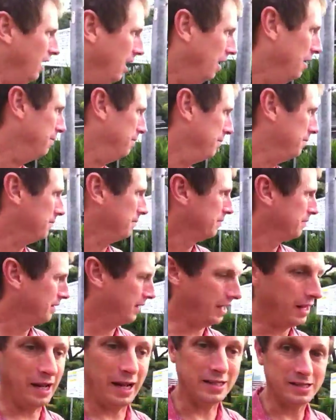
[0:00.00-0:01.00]

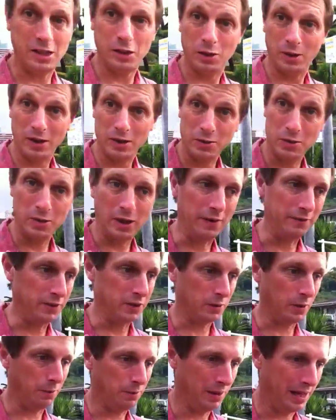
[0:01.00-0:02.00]
and I see you guys were
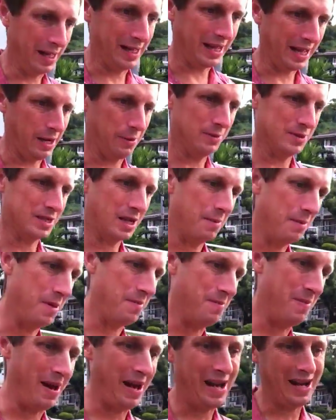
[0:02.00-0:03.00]
traveling as well. Black Hat was
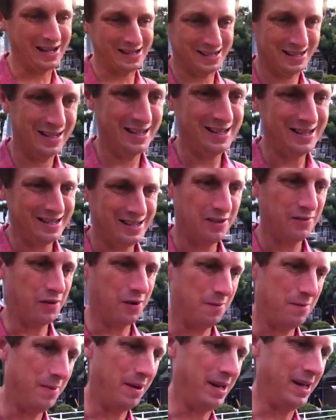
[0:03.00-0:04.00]
coming back
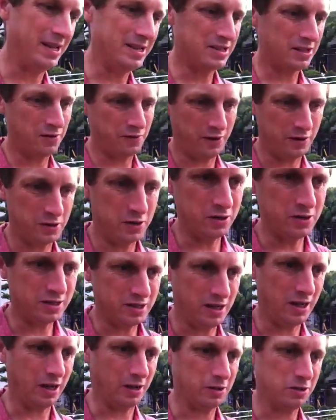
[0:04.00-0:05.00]
from his
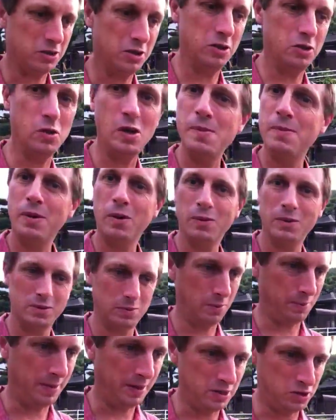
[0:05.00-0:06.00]
adventures, and Hakushin Dreamer
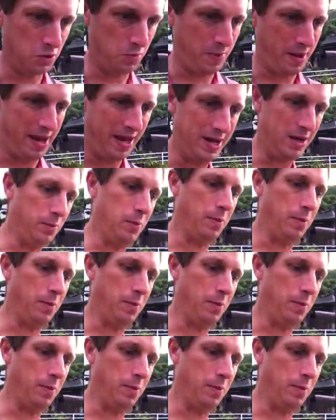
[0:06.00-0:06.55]
would be in Japan